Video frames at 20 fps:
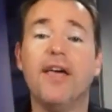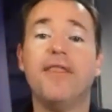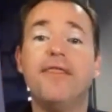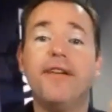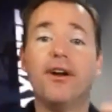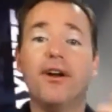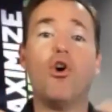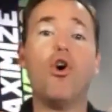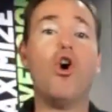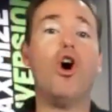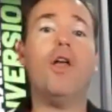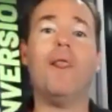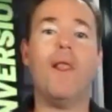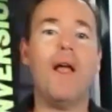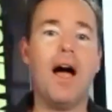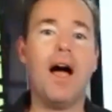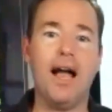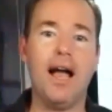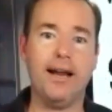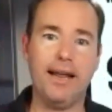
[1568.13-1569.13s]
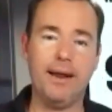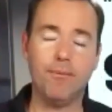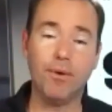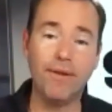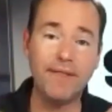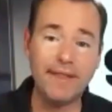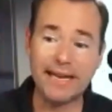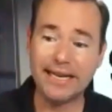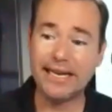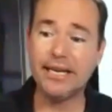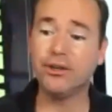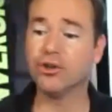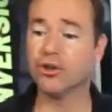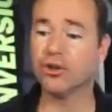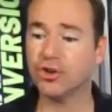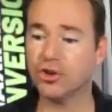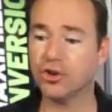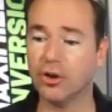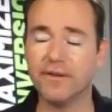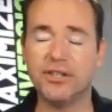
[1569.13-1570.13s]
They're online. And when they need your
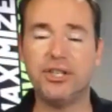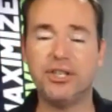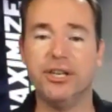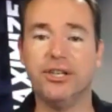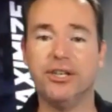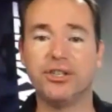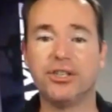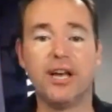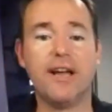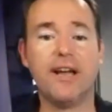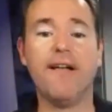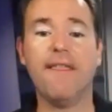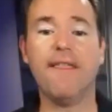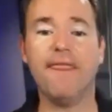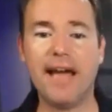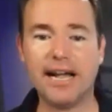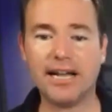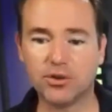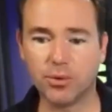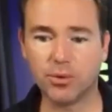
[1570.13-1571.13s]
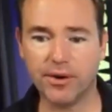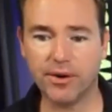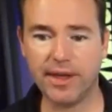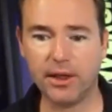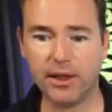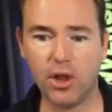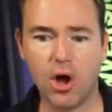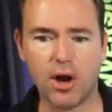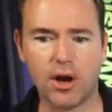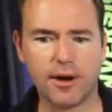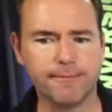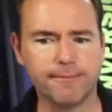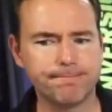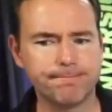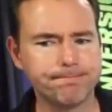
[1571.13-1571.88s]
services, that's where they look.